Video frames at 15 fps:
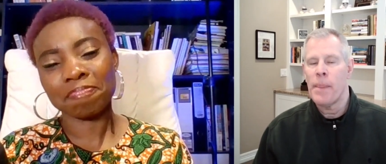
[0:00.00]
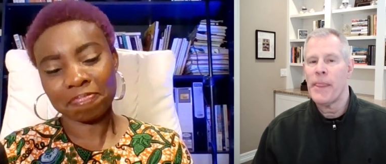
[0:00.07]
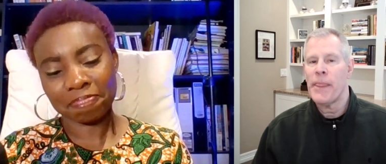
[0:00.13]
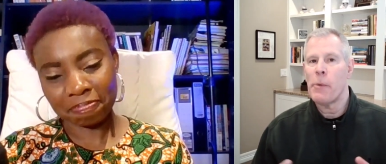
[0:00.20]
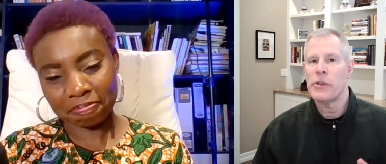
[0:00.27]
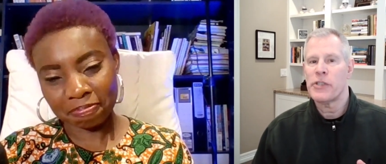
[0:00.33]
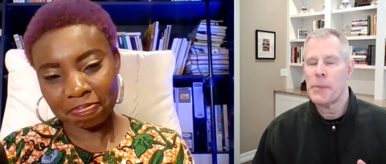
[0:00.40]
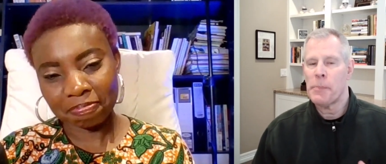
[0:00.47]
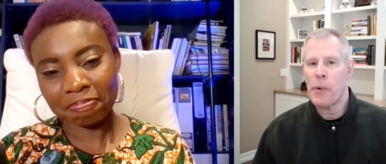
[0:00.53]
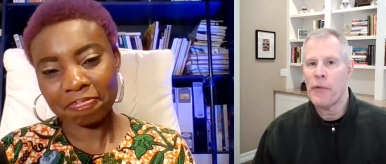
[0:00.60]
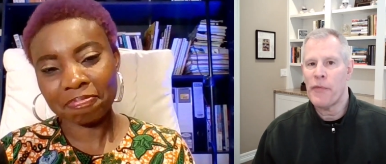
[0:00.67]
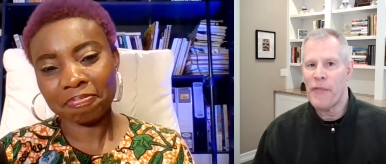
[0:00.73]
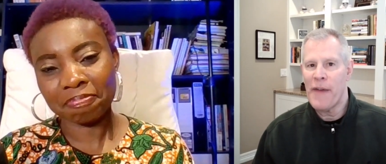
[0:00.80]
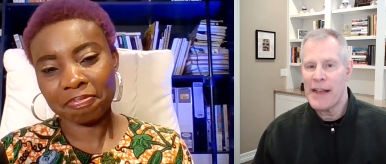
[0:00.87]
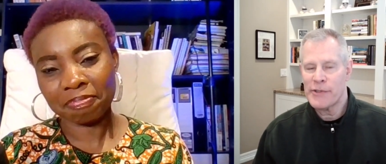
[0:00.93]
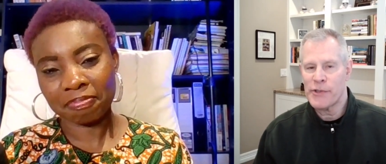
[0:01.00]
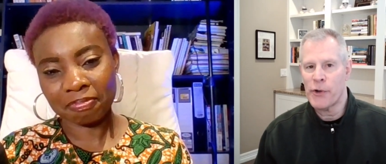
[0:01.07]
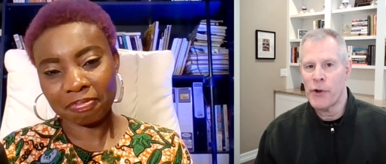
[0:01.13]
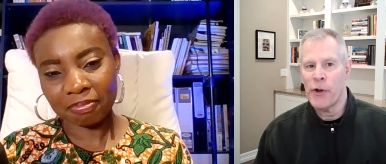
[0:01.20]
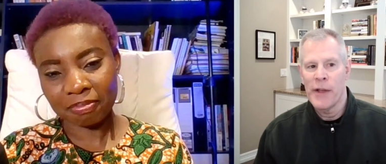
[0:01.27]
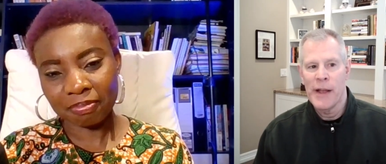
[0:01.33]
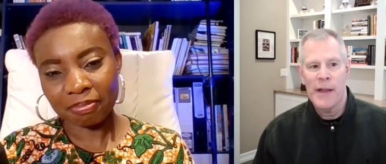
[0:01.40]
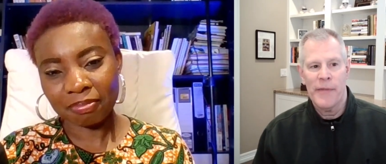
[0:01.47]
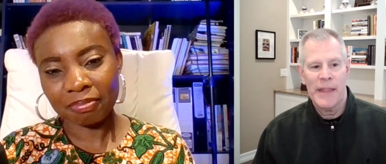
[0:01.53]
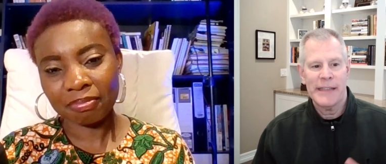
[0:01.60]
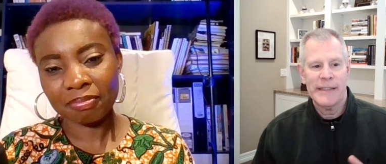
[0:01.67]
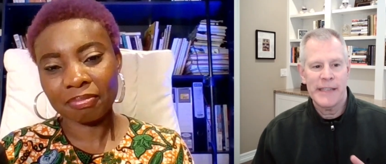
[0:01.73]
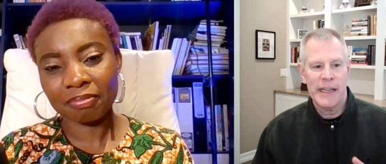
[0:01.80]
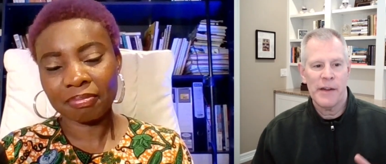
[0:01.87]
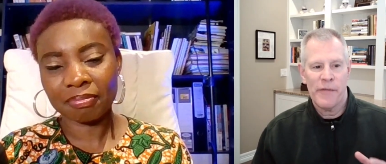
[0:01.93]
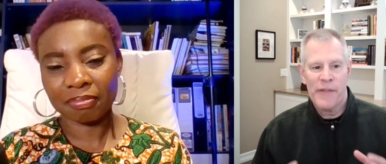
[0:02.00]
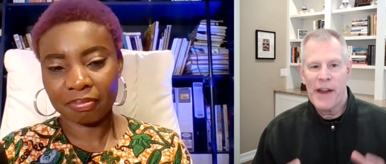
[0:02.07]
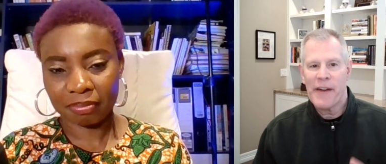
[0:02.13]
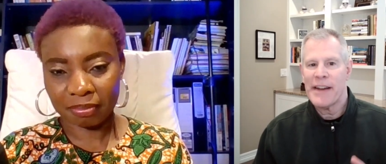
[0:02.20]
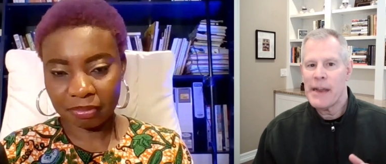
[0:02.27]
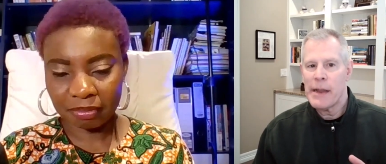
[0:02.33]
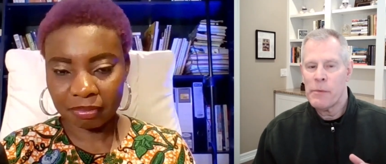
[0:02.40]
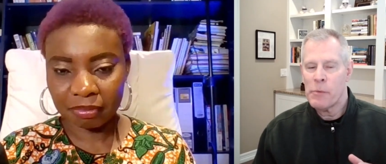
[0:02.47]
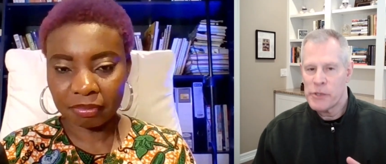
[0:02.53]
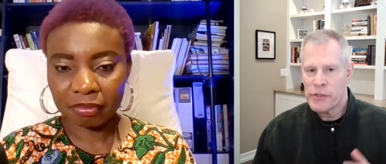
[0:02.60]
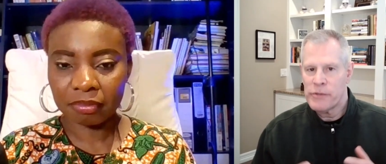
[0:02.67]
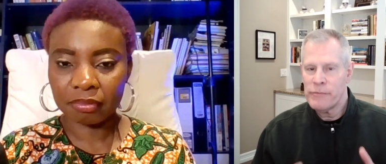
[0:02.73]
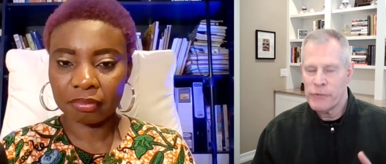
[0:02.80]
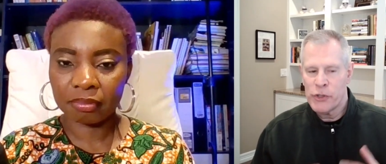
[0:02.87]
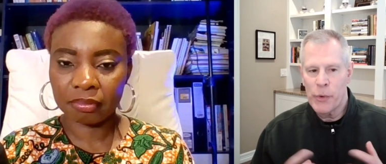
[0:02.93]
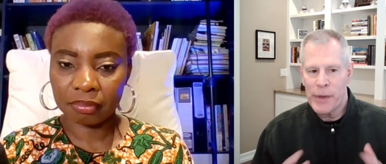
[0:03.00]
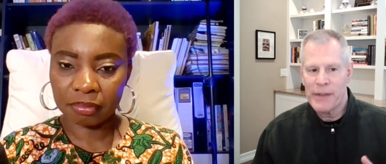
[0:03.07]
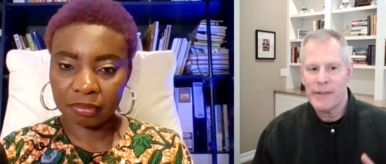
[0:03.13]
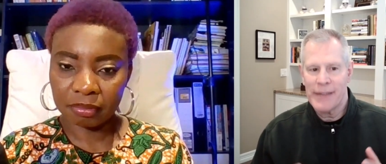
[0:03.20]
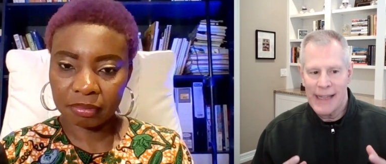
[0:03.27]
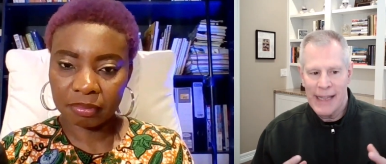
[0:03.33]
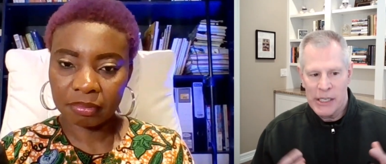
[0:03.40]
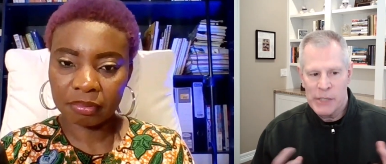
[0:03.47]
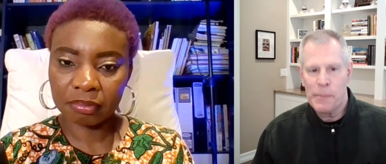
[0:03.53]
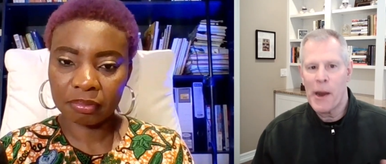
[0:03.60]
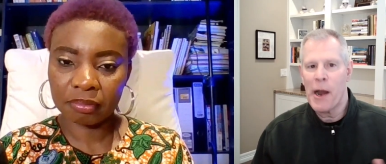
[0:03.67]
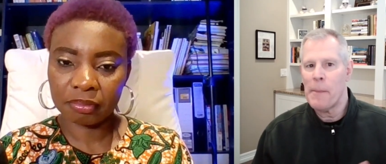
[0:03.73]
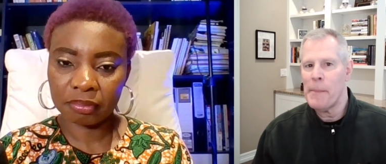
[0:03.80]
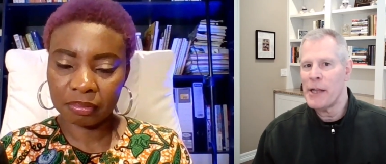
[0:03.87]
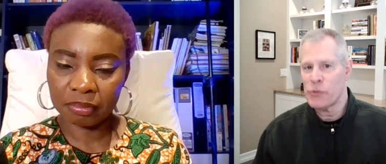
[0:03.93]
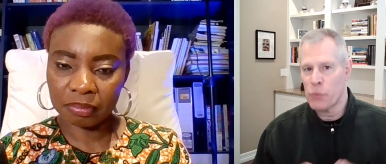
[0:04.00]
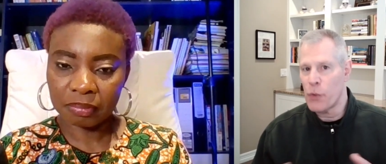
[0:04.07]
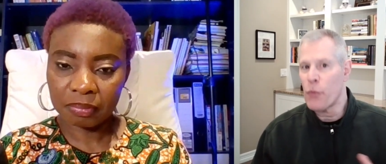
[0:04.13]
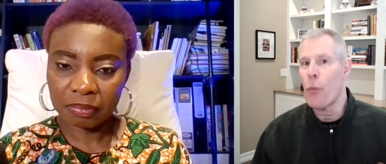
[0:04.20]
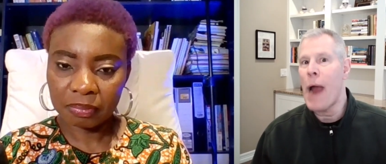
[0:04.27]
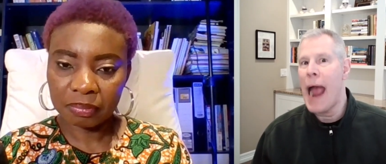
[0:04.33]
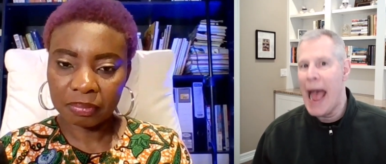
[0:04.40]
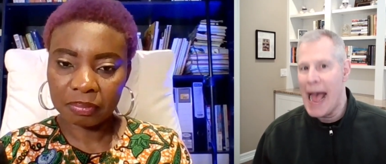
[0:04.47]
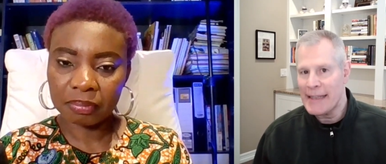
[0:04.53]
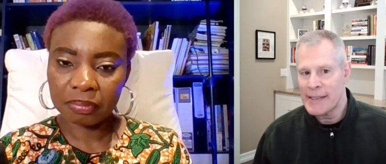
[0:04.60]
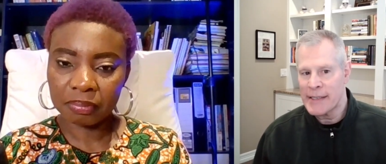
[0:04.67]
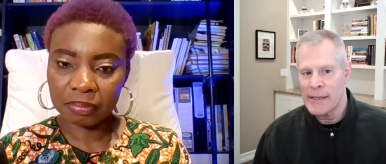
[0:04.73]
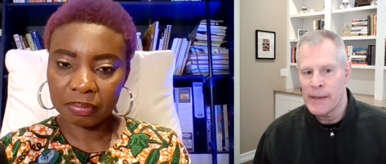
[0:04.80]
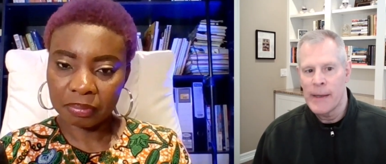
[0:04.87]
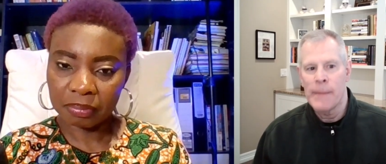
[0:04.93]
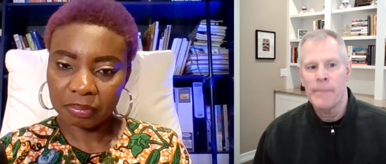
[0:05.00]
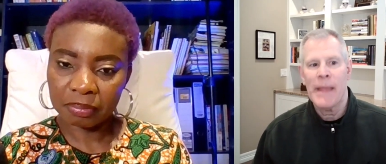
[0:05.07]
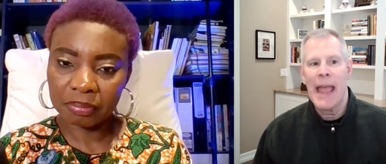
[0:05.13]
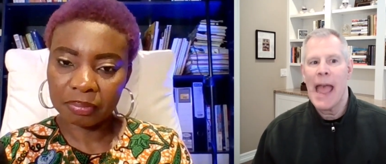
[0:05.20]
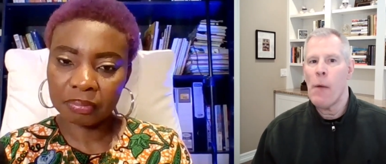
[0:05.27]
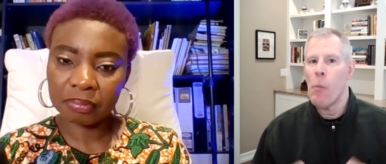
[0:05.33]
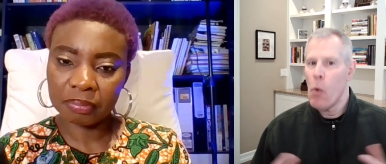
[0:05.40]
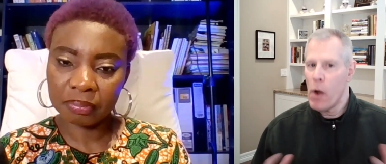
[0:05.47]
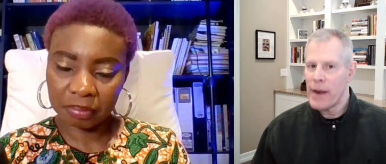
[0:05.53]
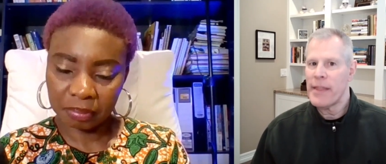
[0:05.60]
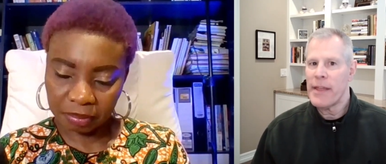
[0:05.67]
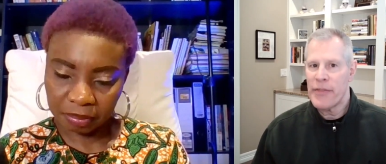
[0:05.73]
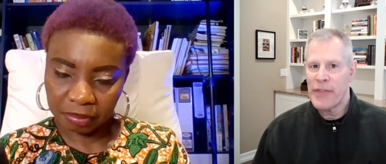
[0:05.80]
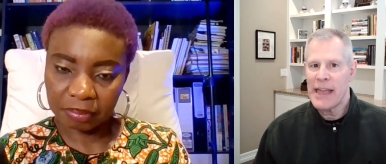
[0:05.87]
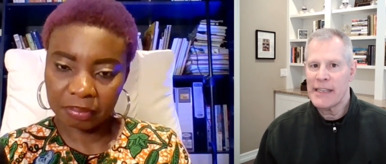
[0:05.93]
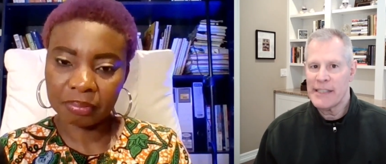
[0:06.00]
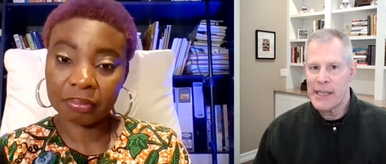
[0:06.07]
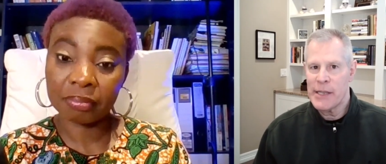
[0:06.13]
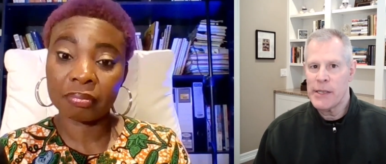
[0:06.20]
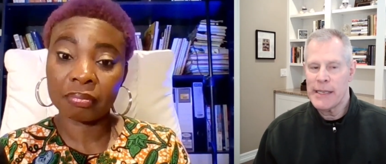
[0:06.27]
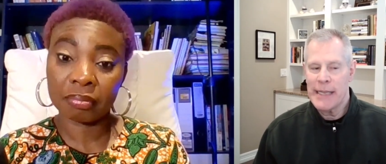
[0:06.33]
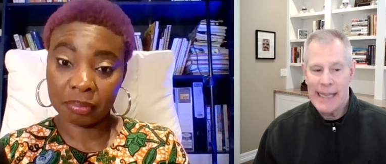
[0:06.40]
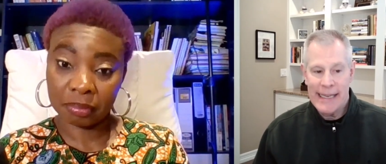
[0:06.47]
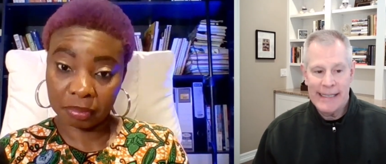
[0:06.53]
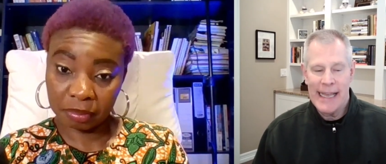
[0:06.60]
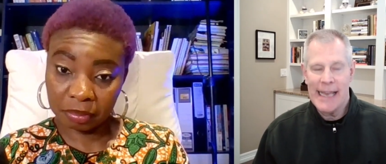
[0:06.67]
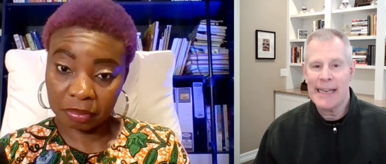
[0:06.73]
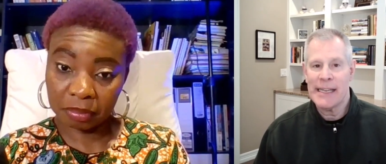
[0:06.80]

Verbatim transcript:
Speaker 1: there was a professor that did a very was doing experiments with rats. And one of the things he, he did